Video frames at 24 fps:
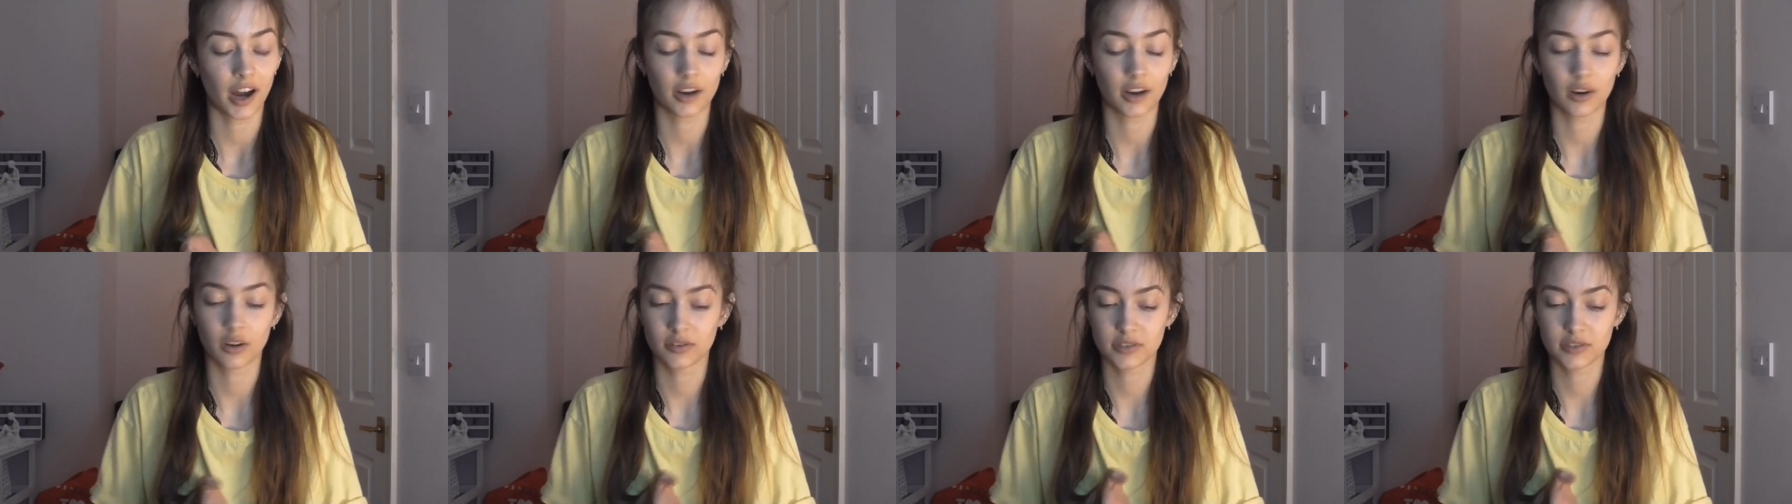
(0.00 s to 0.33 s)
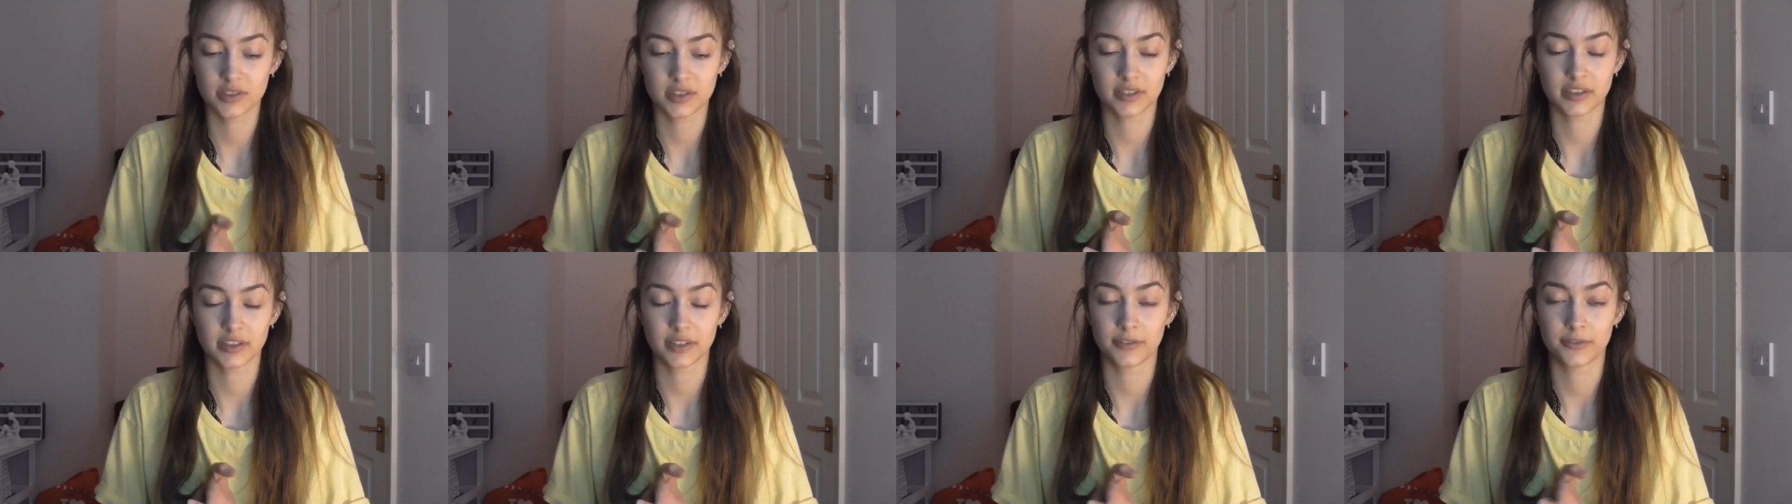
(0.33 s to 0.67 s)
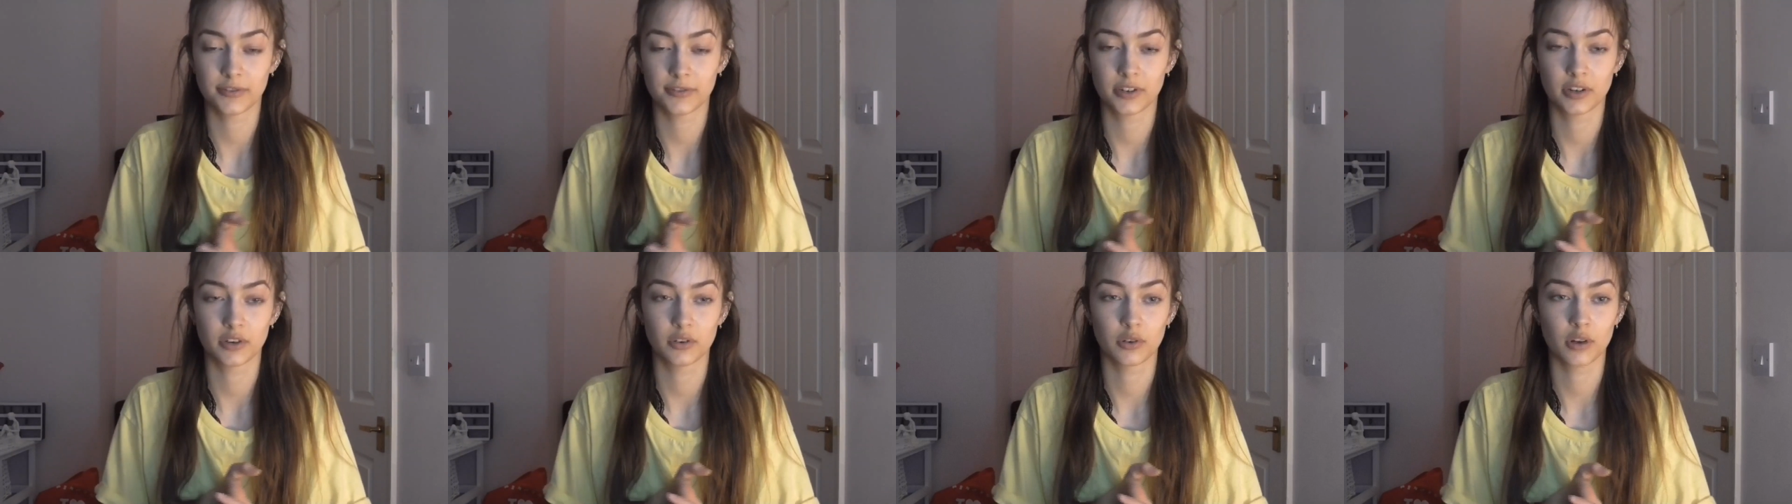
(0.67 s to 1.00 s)
I constantly
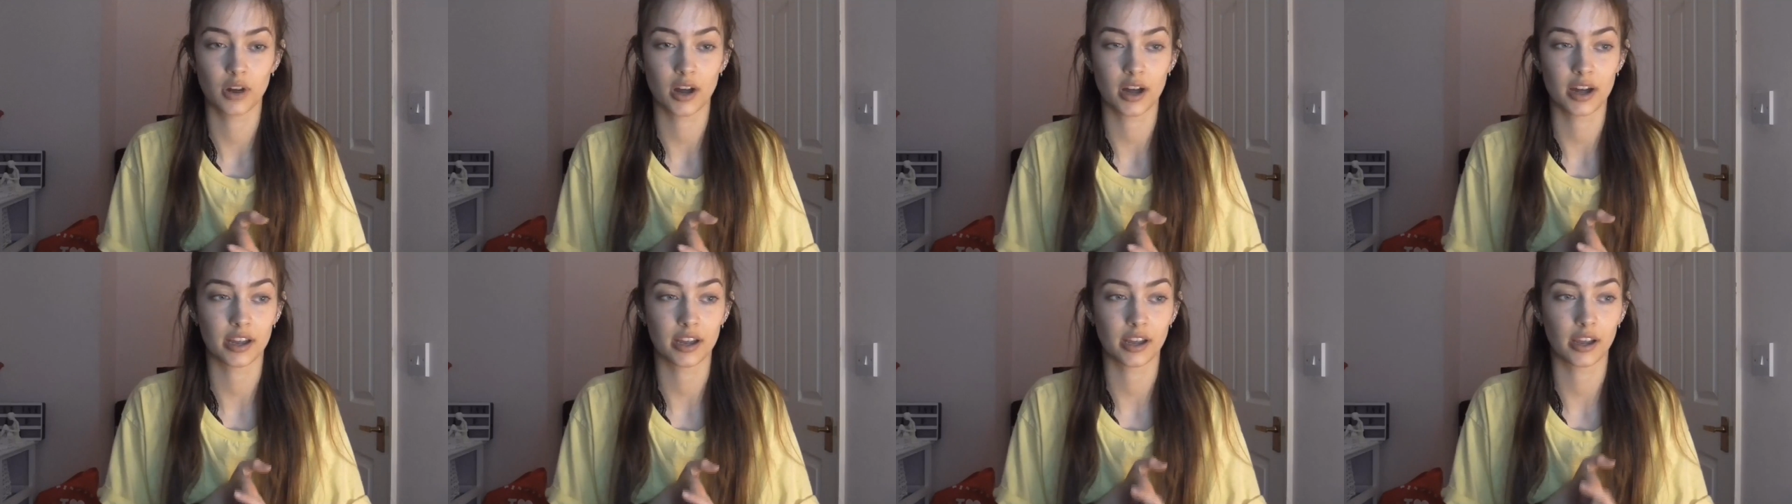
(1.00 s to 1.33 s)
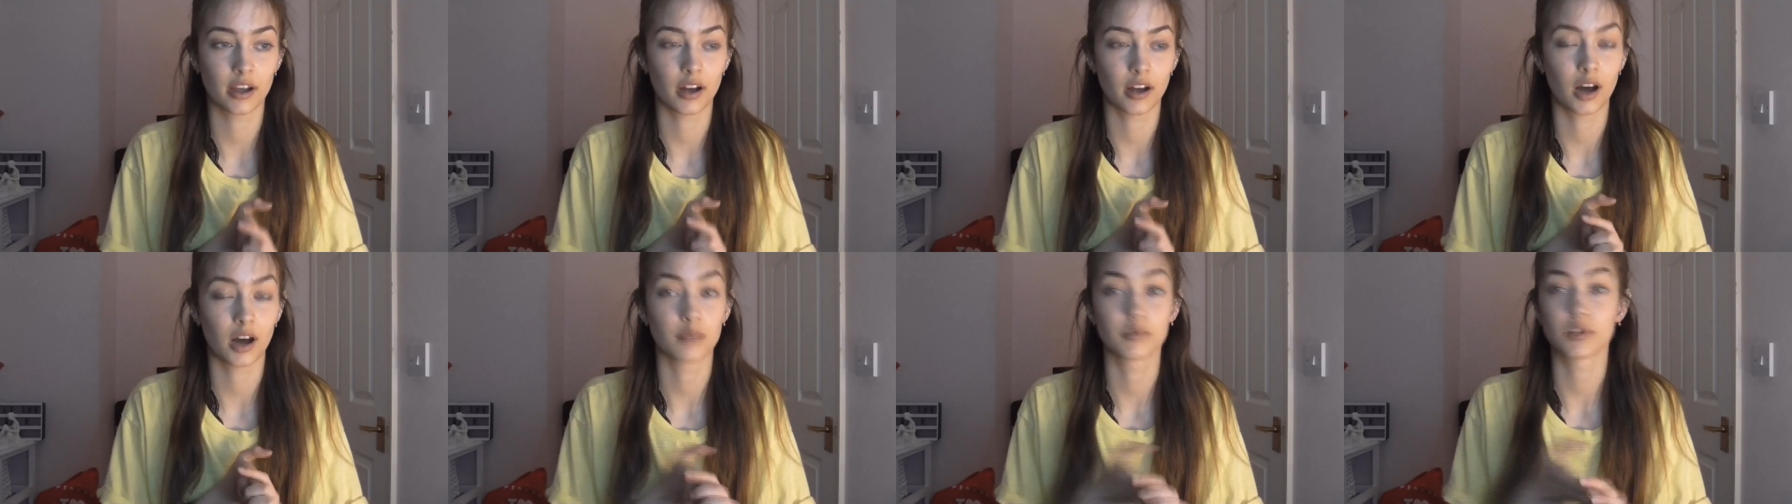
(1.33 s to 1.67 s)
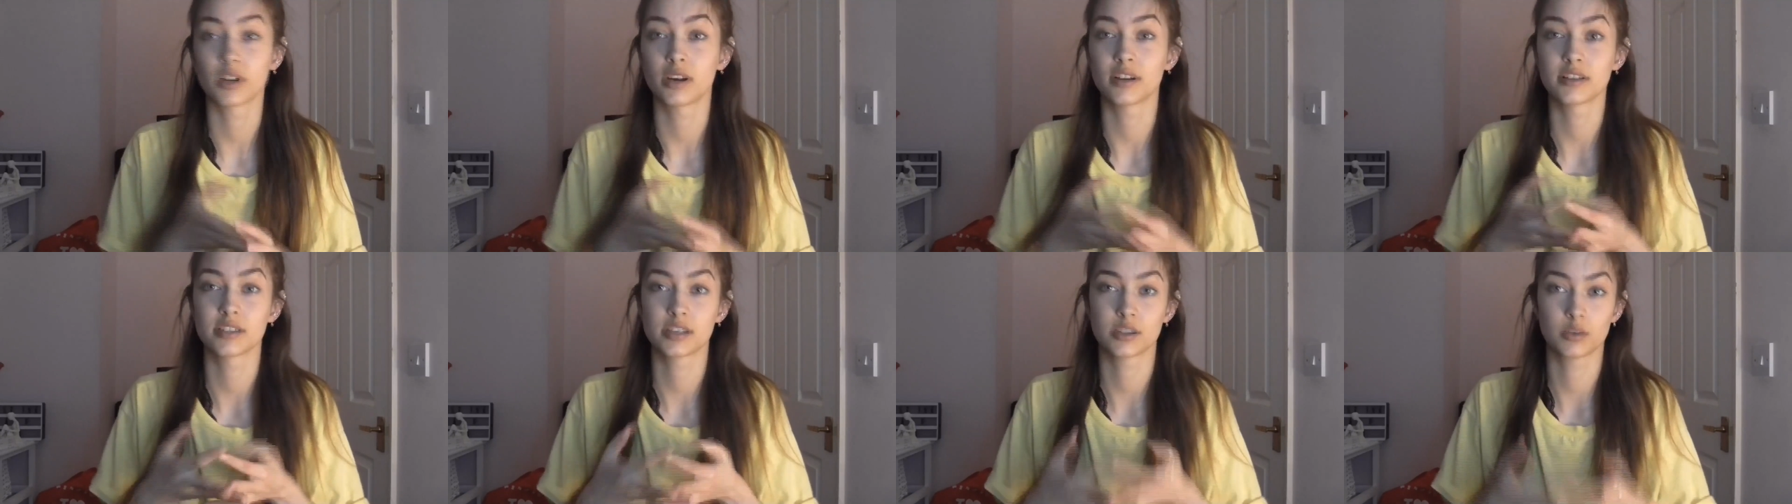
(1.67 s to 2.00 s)
feel like I'm
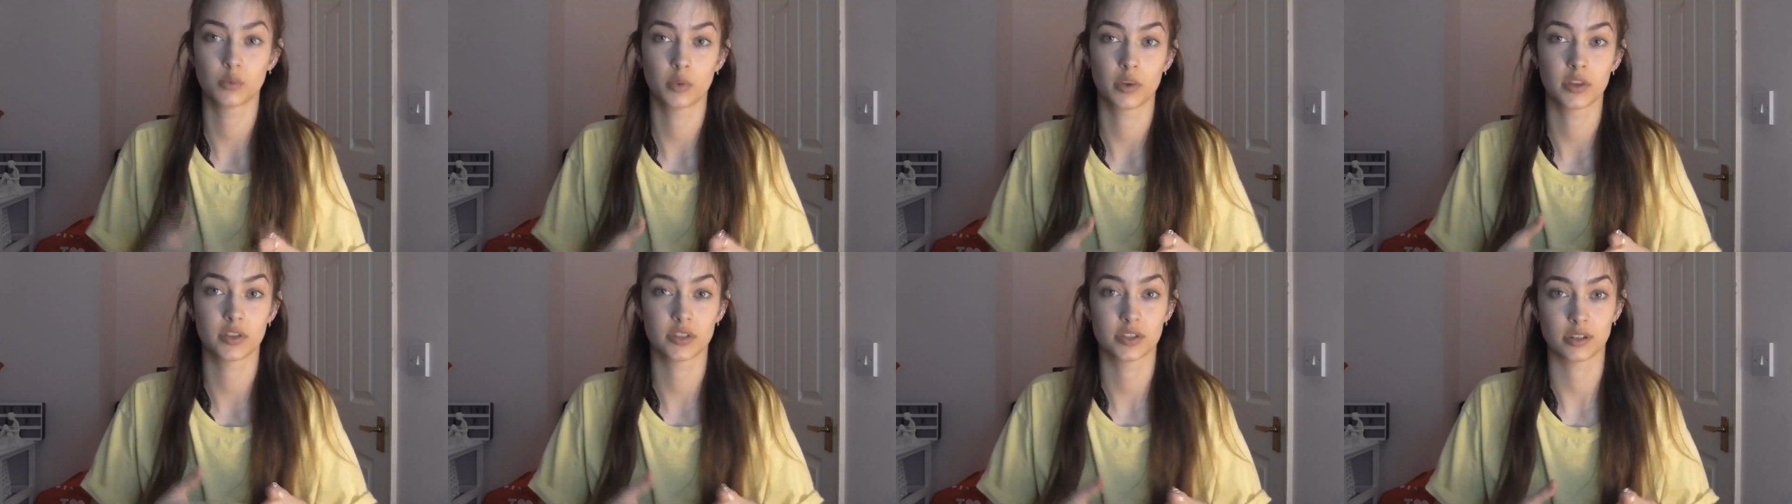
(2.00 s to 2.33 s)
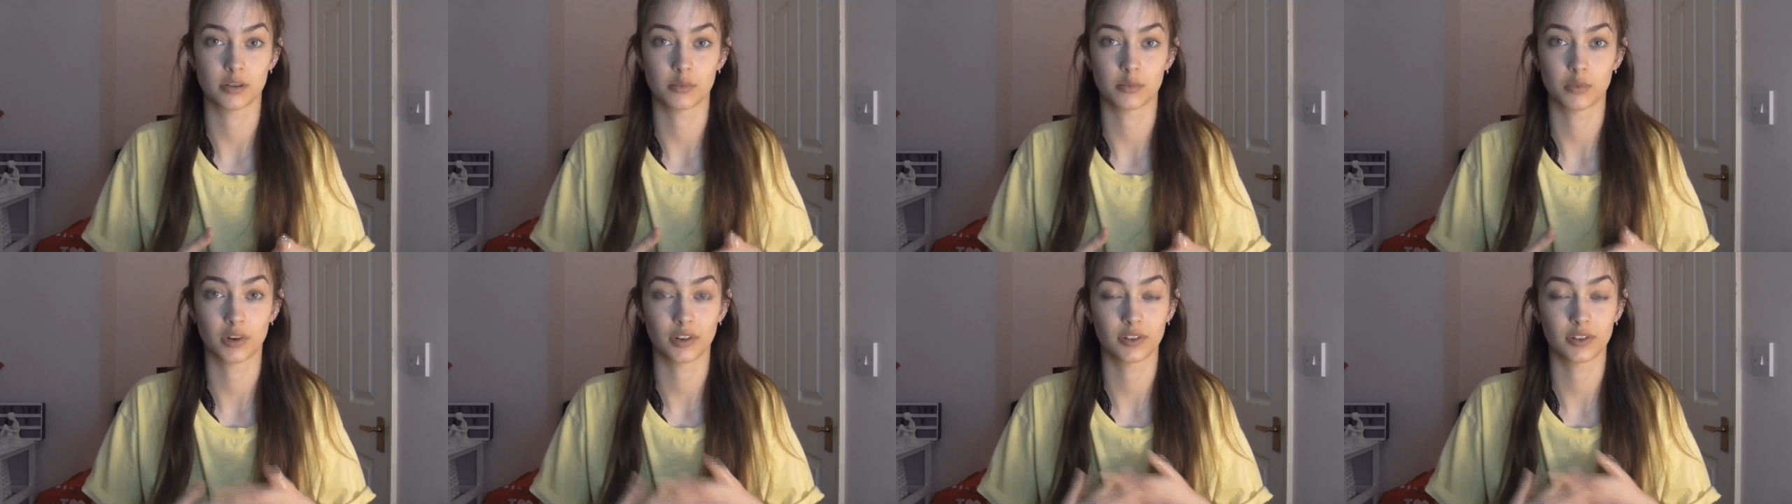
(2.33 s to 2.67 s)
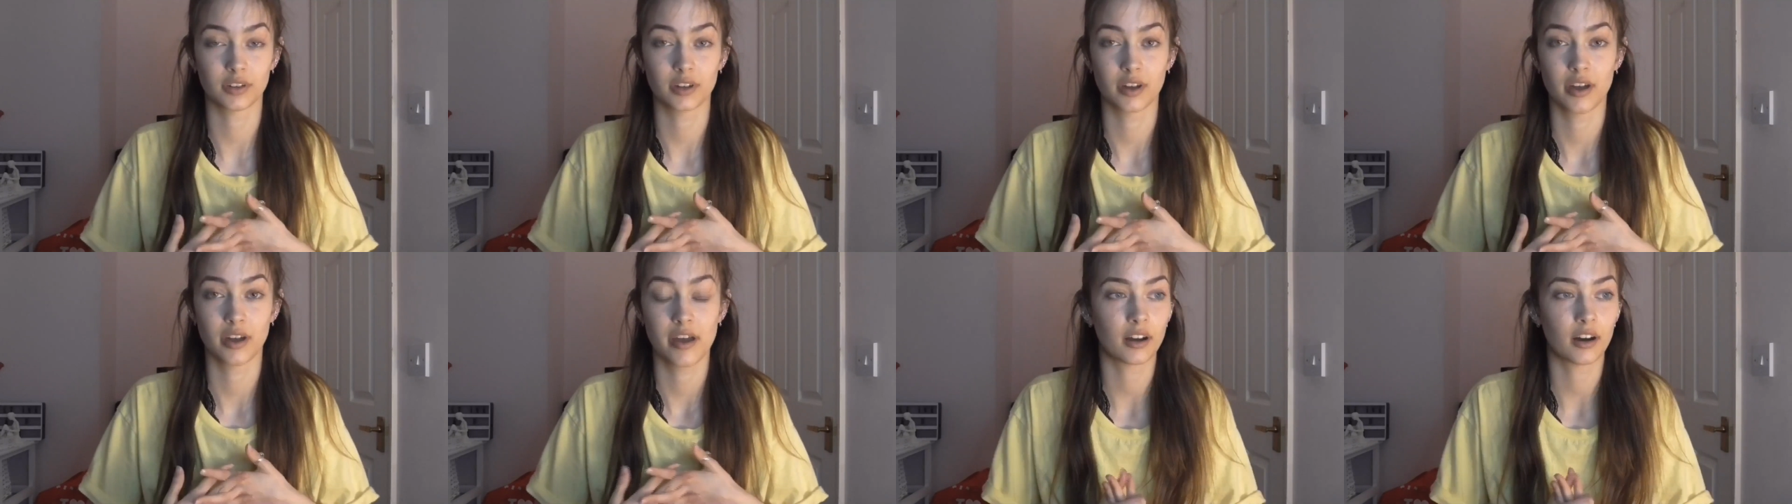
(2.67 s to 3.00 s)
dancing with
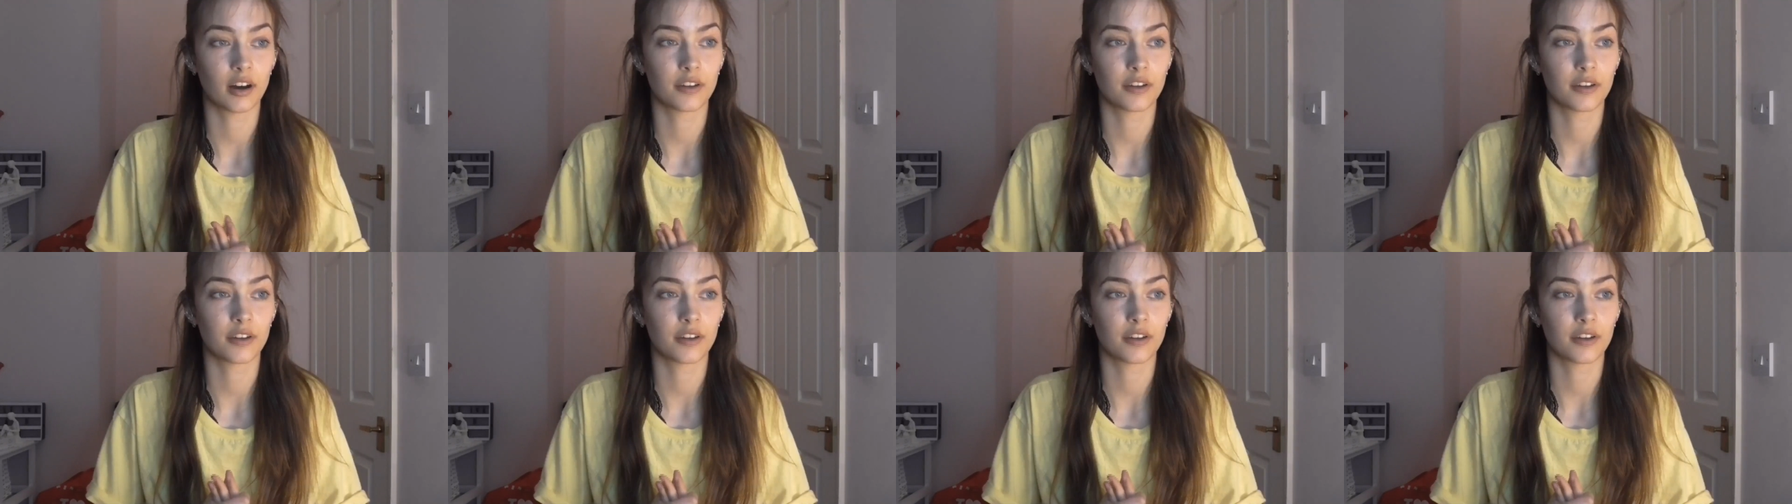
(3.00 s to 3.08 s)
someone.